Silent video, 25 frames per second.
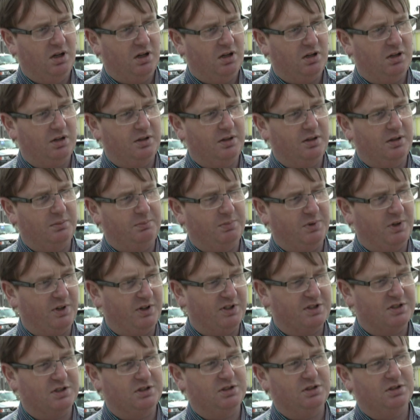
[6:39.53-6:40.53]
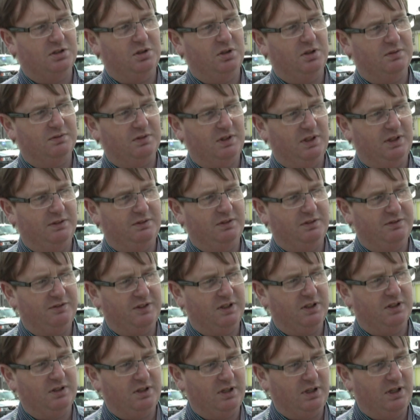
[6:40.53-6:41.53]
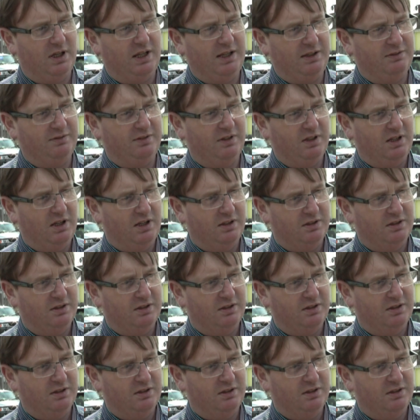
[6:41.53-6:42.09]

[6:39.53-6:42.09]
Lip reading: or the Protestants who have to live in fear of their life.